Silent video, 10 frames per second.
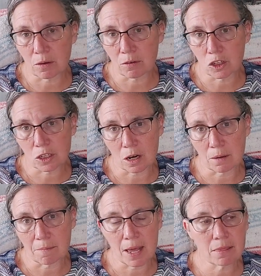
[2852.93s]
just on a
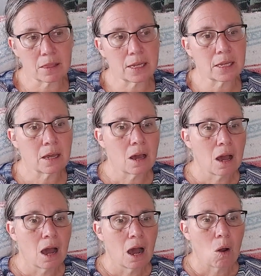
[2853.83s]
monthly,
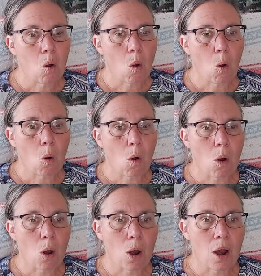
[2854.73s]

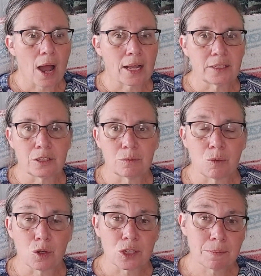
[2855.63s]
or I do
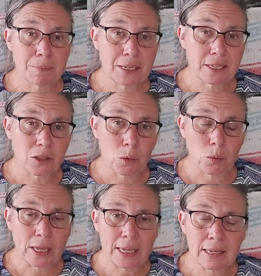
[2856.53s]
more spinning the
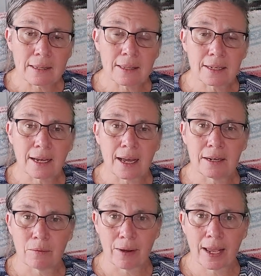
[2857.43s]
wheel and kind
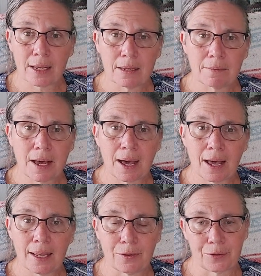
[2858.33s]
of random.
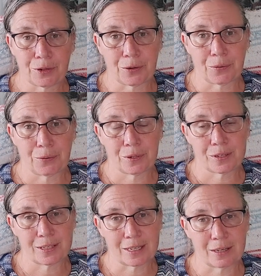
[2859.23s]
I don't know. We'll
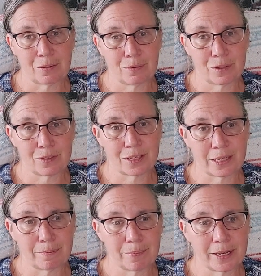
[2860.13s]
see.
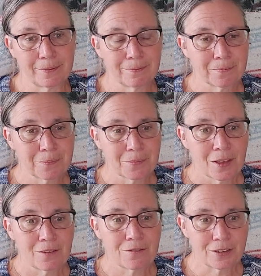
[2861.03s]
But
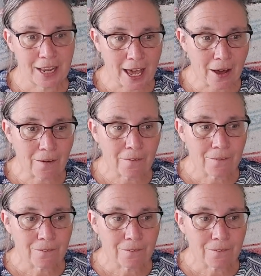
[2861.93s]
for now,